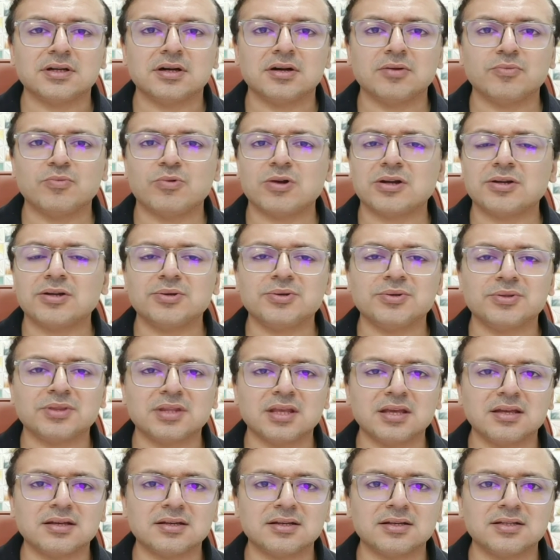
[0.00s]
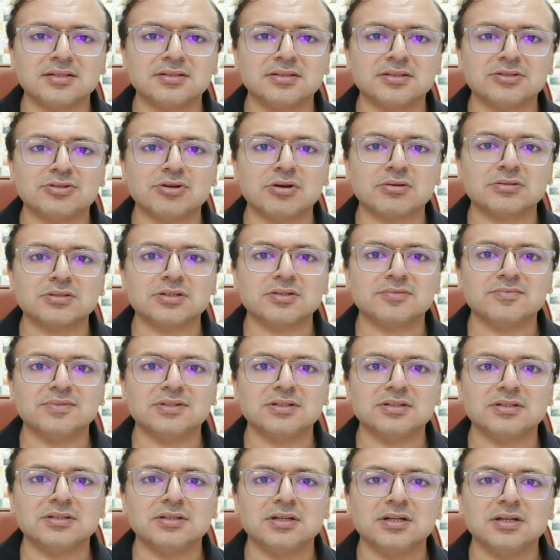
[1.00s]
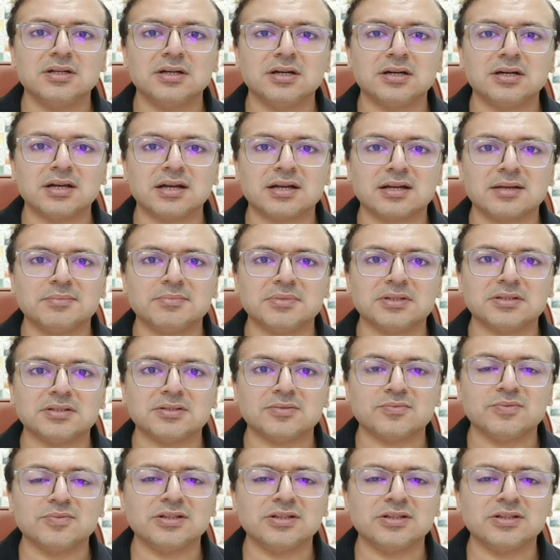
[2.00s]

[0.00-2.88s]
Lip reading: what do you think the doctor will recommend?